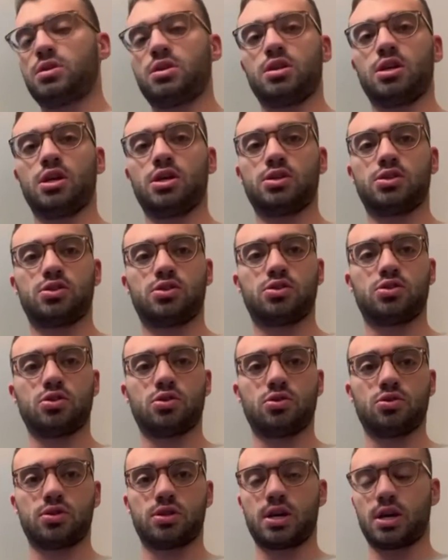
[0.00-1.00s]
He's
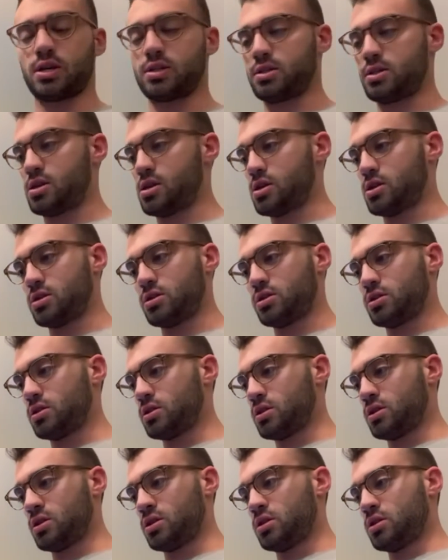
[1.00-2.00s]
so sexy.
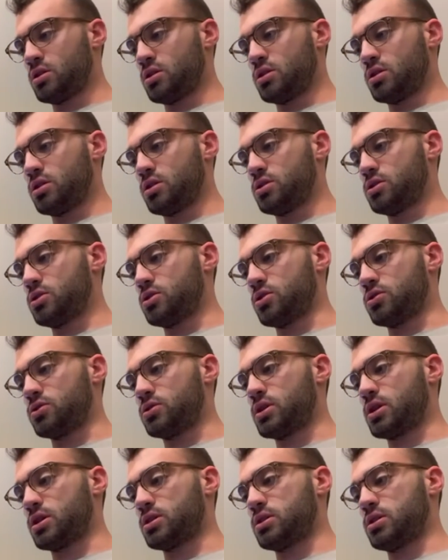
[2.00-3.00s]

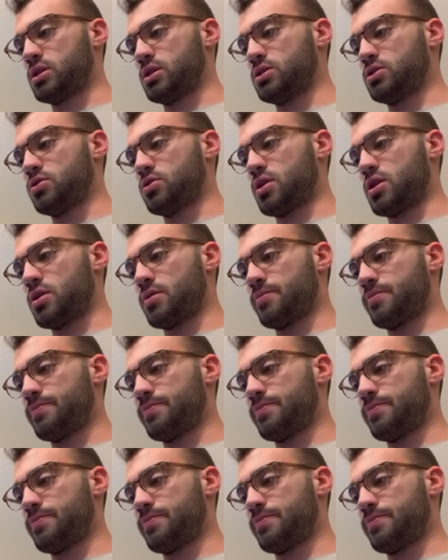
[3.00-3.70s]
He's great.